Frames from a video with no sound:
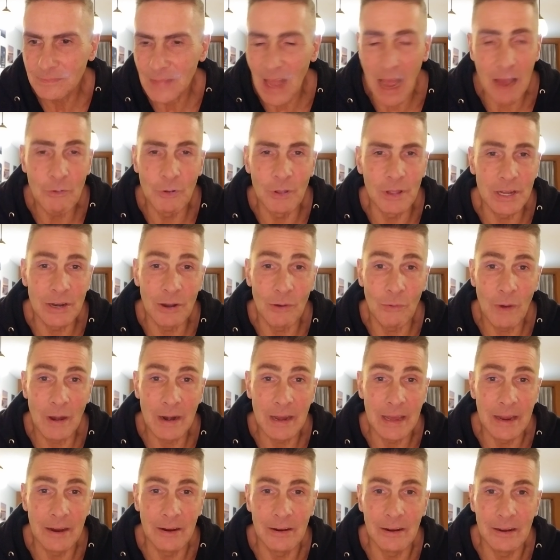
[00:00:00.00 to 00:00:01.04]
really don't
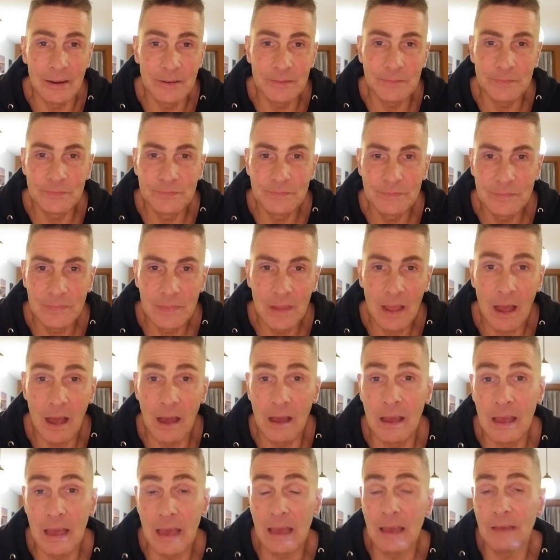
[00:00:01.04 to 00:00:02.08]
want to hear it.
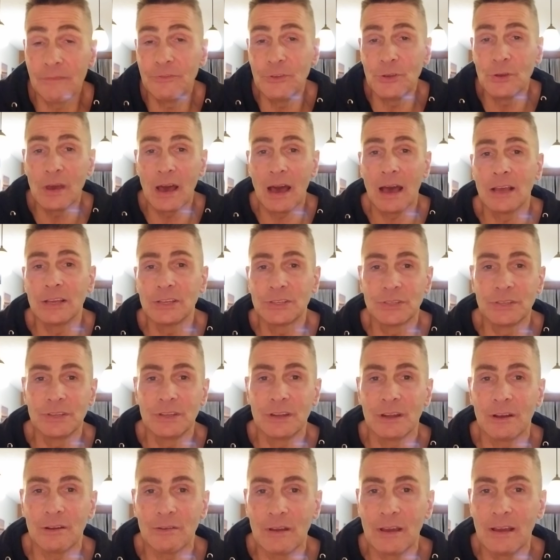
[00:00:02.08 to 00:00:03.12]
If you guys,
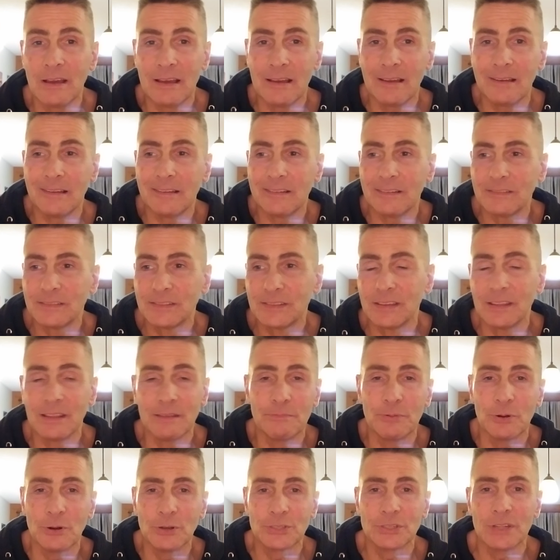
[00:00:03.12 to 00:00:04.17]
you know, to
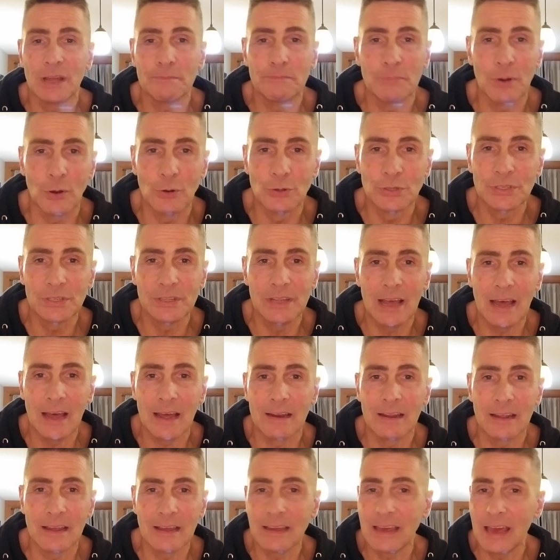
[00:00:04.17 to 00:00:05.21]
the person that posted
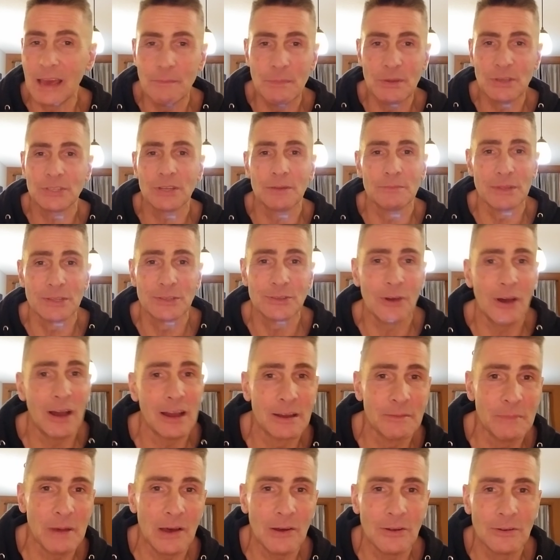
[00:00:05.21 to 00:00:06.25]
that, it gave me something to
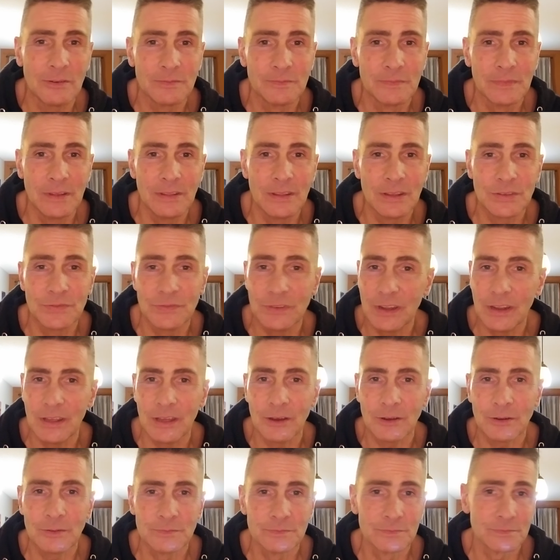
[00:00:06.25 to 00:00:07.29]
talk about in this
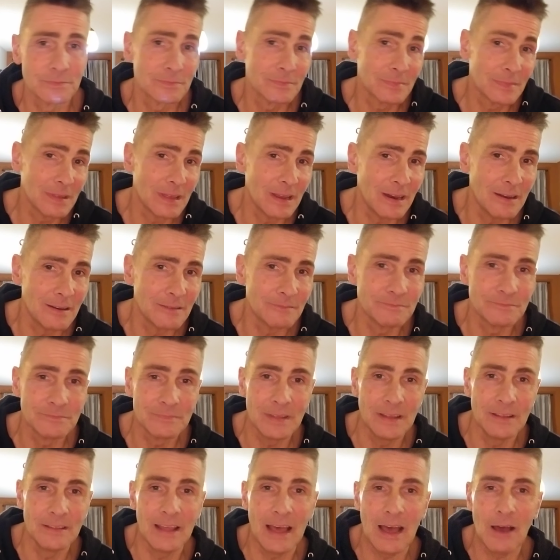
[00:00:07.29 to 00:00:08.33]
video. And
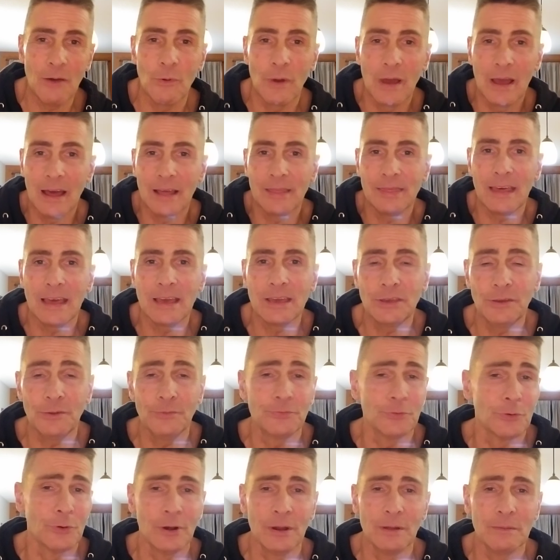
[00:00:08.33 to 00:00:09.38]
in that way, I thank you
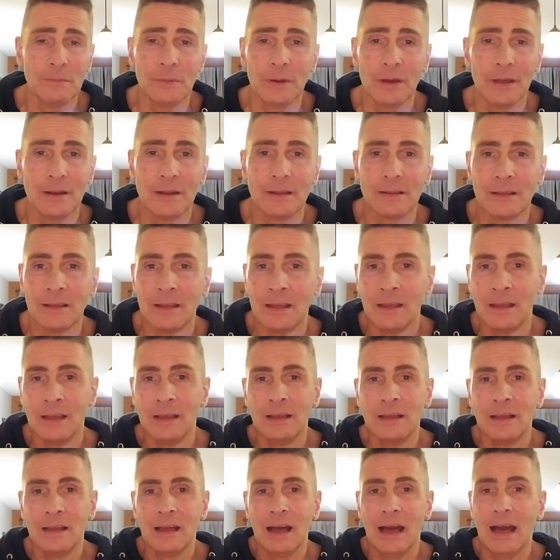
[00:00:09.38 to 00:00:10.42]
for it. But
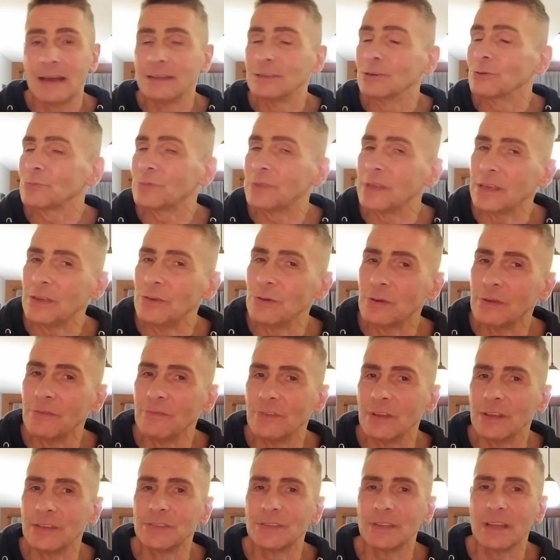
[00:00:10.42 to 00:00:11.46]
I don't think you
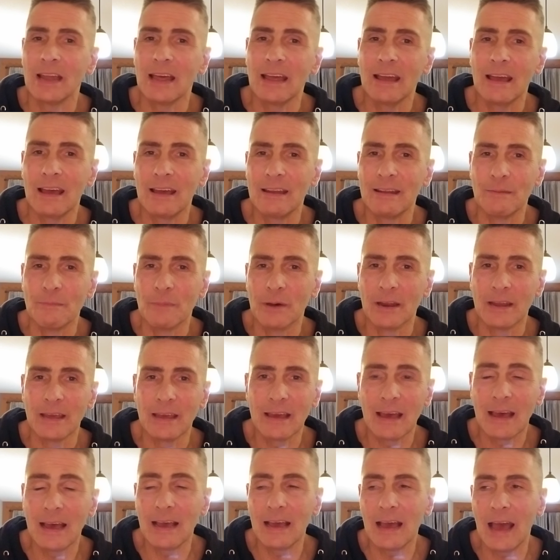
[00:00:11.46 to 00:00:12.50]
convinced
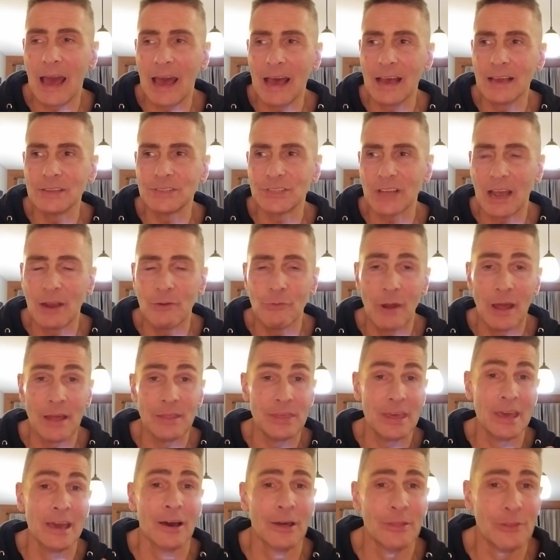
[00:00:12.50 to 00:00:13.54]
anybody. As I read the